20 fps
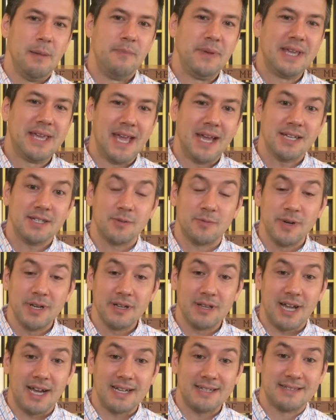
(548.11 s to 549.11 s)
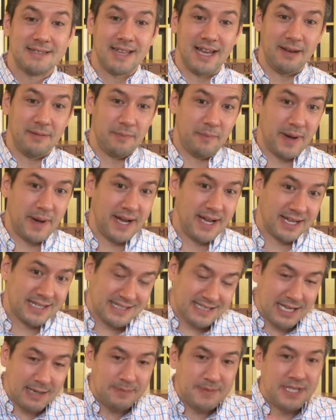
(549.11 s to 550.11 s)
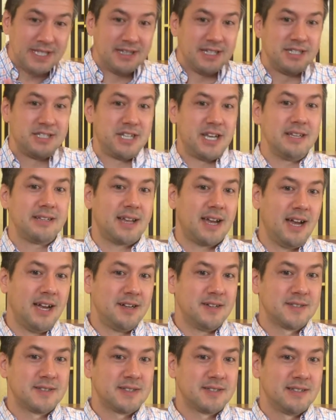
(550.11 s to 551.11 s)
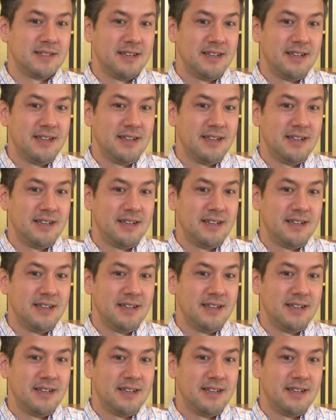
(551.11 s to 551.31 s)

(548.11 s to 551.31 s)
began to realize that by accepting the Gentiles,